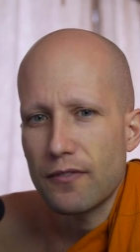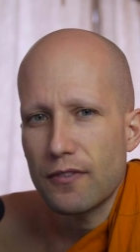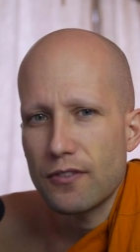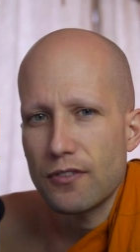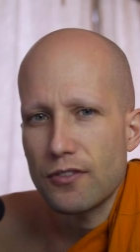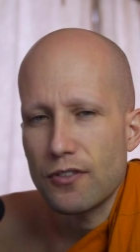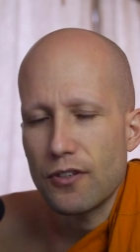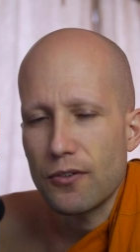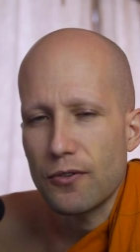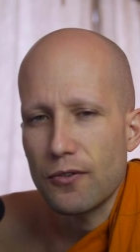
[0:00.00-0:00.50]

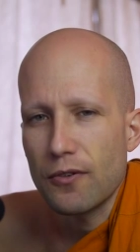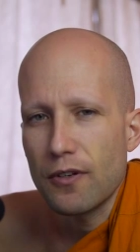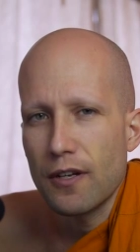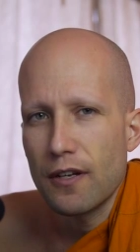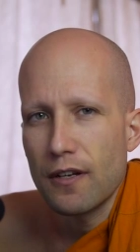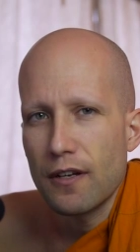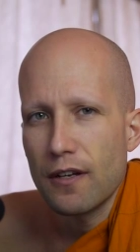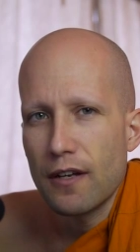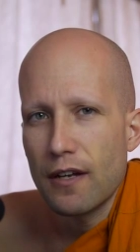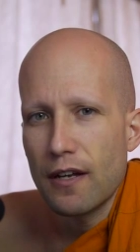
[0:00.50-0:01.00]
So
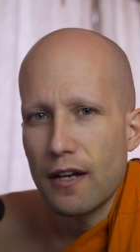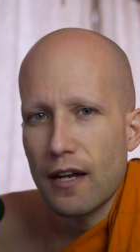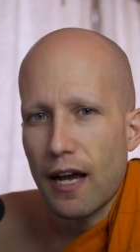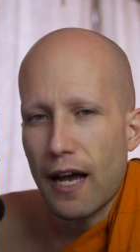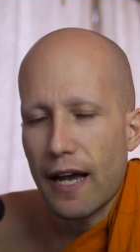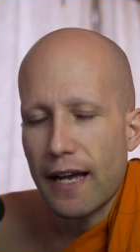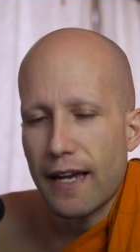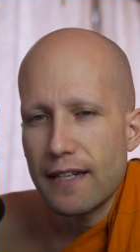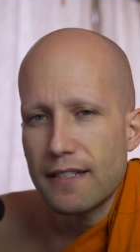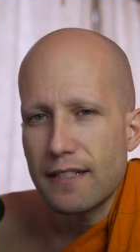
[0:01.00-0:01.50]

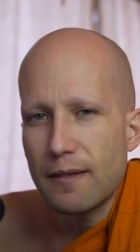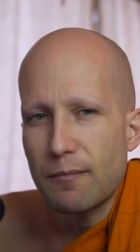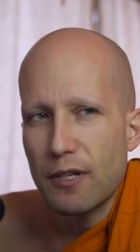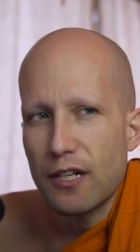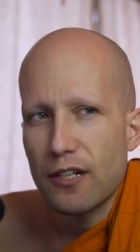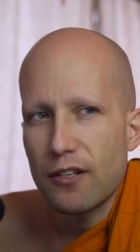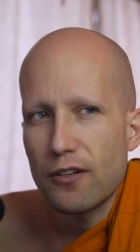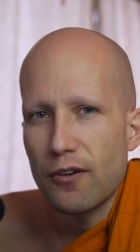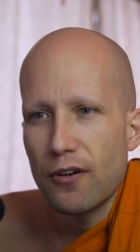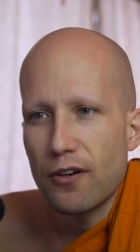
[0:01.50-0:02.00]
I guess I'm
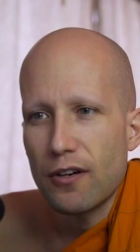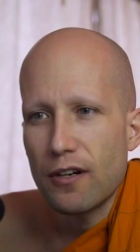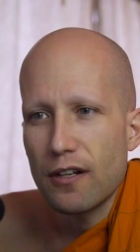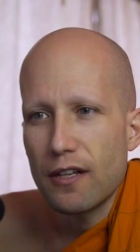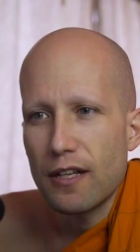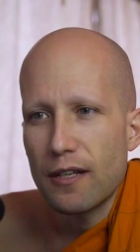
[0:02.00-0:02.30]
going to go out on a